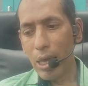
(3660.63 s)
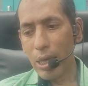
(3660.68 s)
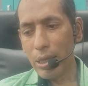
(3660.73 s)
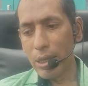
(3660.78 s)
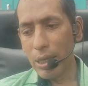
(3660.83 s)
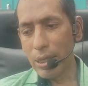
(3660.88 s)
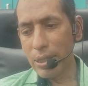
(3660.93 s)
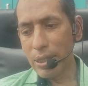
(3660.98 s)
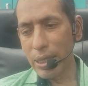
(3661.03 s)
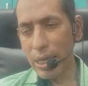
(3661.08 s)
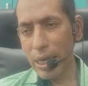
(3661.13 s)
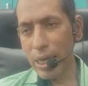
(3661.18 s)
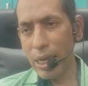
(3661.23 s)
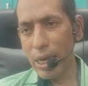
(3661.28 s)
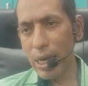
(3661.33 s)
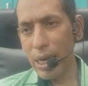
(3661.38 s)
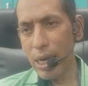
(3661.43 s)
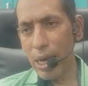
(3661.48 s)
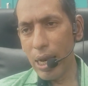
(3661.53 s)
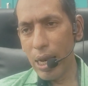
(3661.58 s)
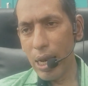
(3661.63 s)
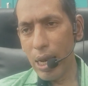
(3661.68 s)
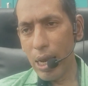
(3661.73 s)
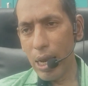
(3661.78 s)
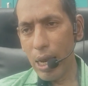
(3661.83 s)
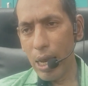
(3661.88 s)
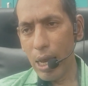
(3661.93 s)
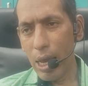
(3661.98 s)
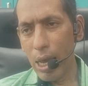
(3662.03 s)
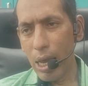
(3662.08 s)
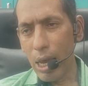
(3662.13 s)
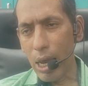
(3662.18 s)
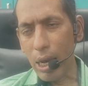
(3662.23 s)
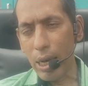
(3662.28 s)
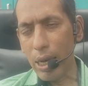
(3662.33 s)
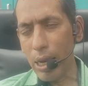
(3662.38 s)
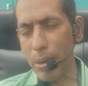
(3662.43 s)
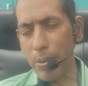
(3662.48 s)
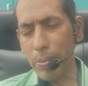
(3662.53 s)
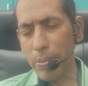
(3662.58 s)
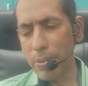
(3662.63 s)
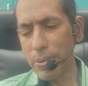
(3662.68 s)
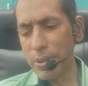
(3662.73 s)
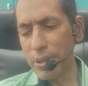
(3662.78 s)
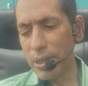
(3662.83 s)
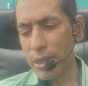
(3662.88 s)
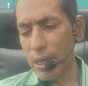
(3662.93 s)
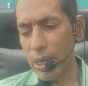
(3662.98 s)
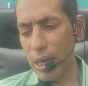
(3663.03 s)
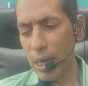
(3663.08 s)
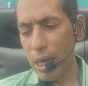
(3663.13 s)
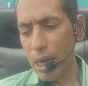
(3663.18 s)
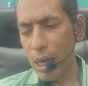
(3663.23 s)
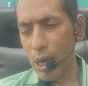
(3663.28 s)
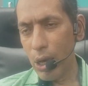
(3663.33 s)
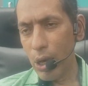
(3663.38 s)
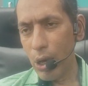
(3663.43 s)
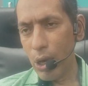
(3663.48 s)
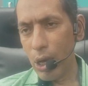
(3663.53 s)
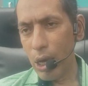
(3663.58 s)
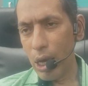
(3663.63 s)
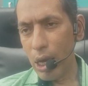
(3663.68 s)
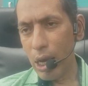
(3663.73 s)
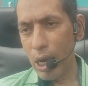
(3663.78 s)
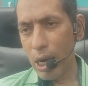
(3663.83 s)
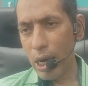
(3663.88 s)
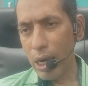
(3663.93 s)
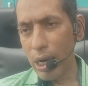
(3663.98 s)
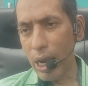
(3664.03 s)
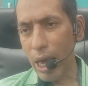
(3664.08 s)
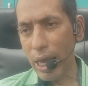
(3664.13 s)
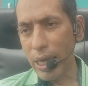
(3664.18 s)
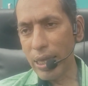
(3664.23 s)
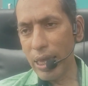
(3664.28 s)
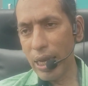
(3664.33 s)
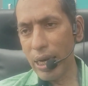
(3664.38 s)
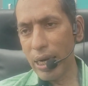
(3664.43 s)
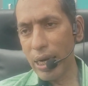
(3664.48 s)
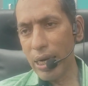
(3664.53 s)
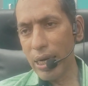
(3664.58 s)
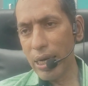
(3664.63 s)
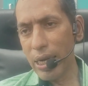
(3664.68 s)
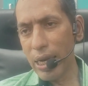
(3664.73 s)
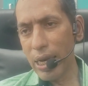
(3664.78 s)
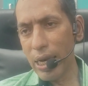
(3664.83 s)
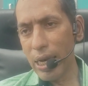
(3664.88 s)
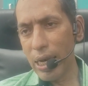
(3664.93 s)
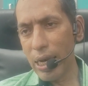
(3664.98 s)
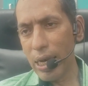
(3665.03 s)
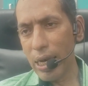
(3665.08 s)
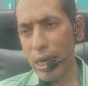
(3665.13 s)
The skin and lips neither contain